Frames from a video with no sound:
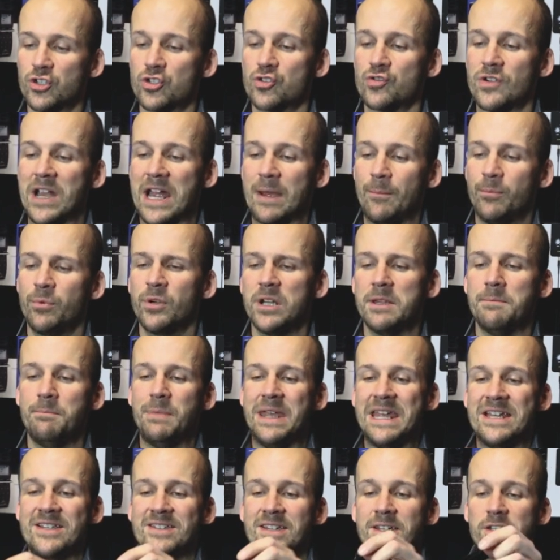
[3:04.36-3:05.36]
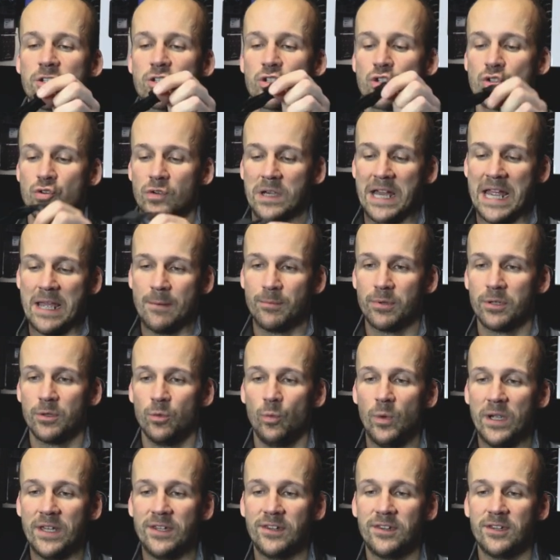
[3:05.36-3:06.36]
the strap. Pretty basic strap
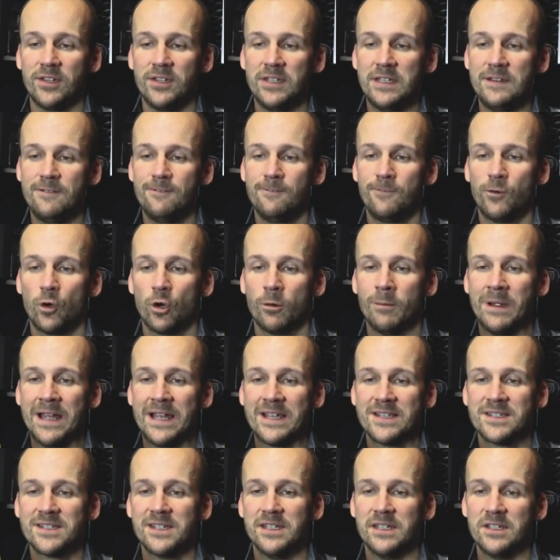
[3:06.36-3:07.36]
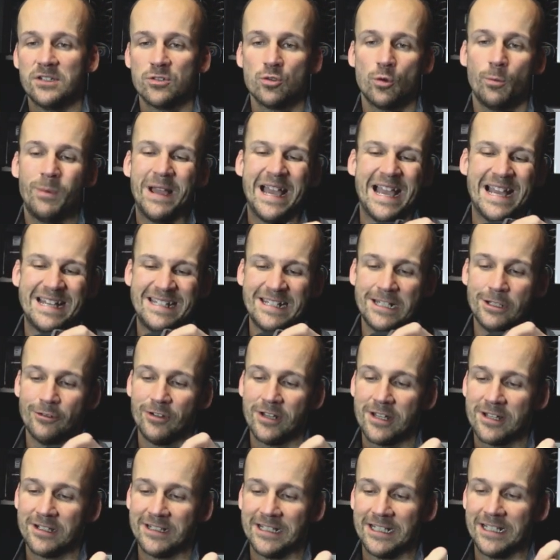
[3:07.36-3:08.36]
with the format series. No padding or
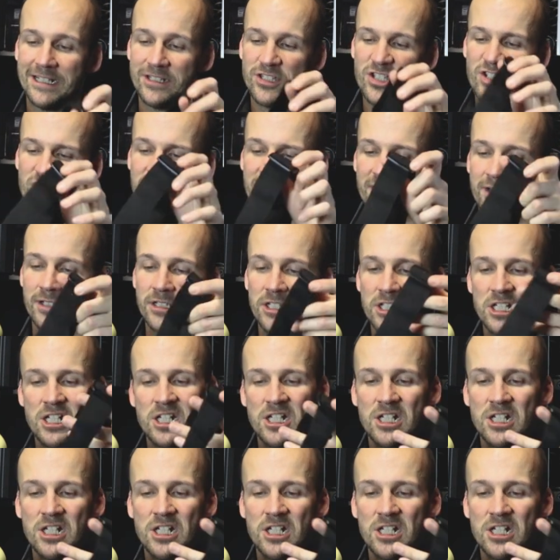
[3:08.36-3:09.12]
anything like that. Just a